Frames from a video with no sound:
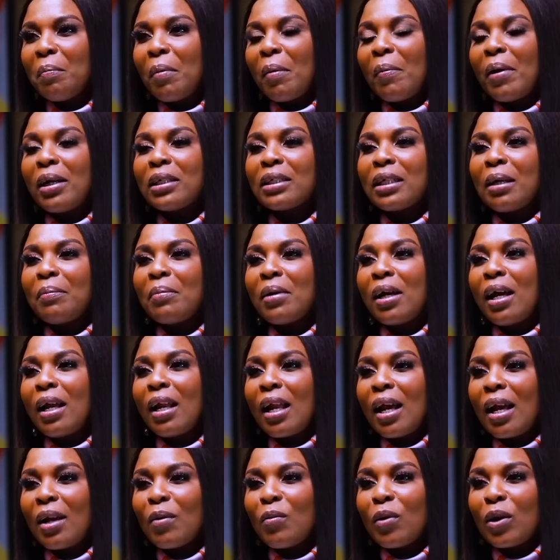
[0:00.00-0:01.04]
Baba Shabi
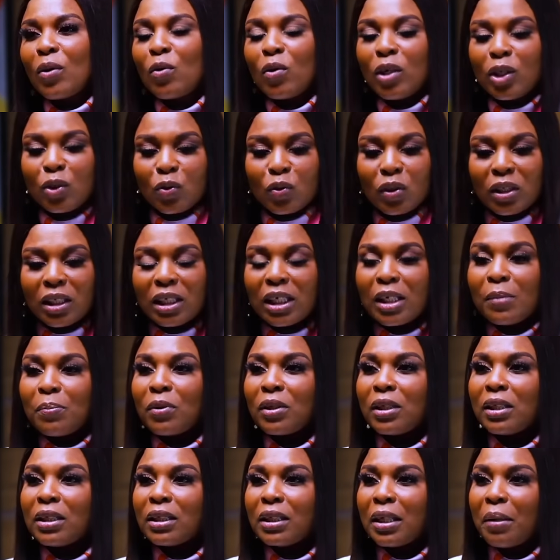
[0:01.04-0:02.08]
and I were going to
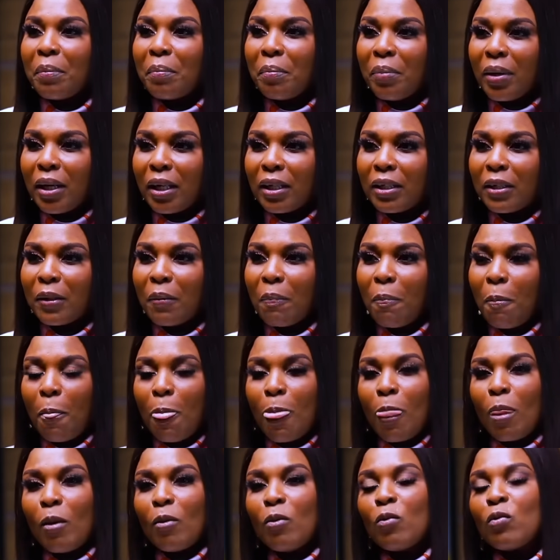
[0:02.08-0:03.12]
sleep on the same bed.
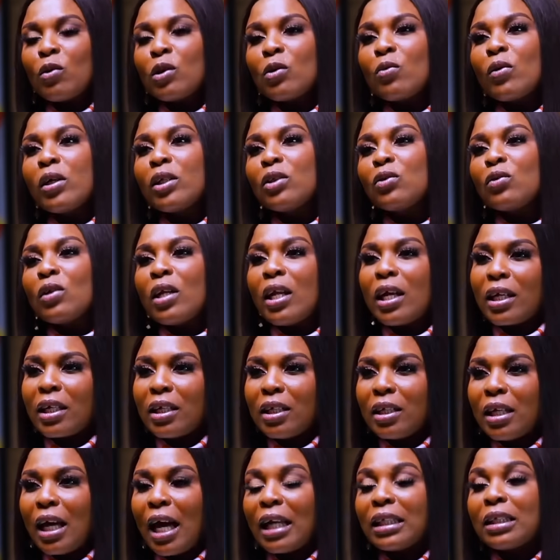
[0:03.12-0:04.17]
We went to Lekki.